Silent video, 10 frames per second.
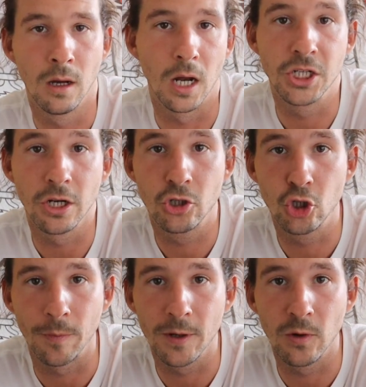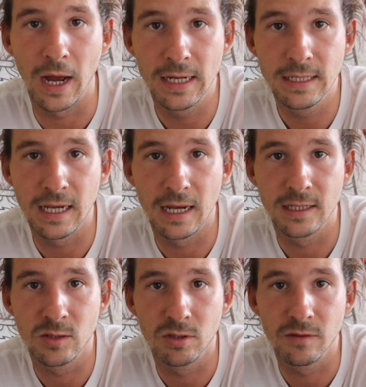I chose Tropical Haze as
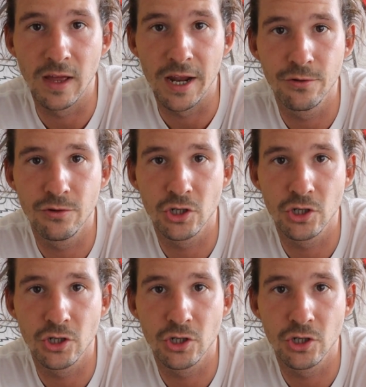it's one of their new